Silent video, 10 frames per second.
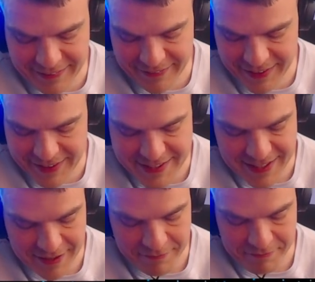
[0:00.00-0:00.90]
it's
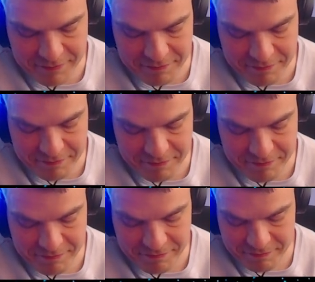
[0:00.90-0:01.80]
a
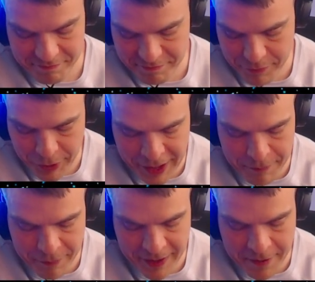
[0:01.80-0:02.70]
pretty
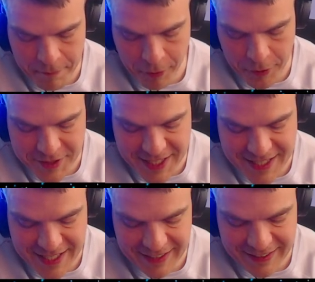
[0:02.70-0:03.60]
big
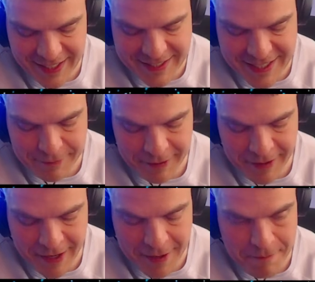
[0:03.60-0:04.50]
process and it takes some
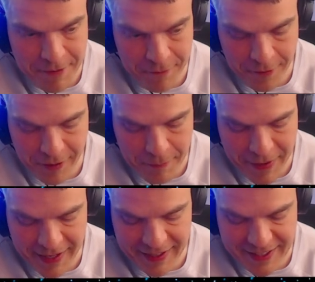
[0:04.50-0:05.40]
time before a
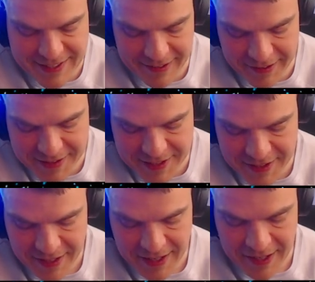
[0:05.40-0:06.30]
painting starts
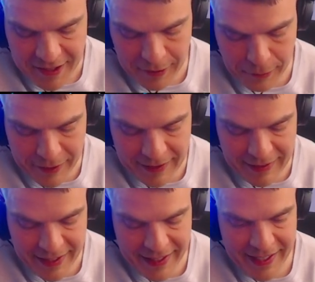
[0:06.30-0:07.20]
looking
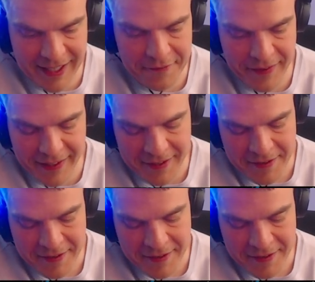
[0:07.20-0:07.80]
like anything